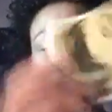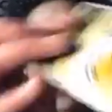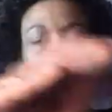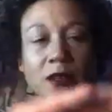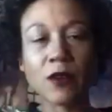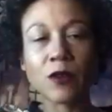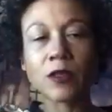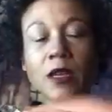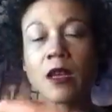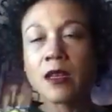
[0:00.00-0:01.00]

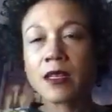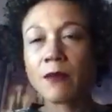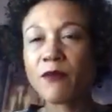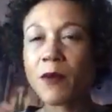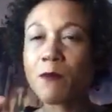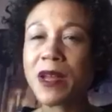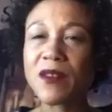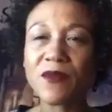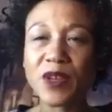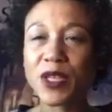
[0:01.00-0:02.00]
Pentacles, something
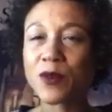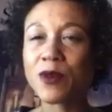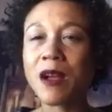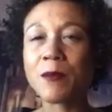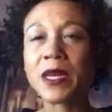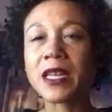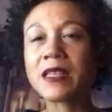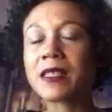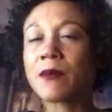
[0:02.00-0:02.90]
beneficial coming in,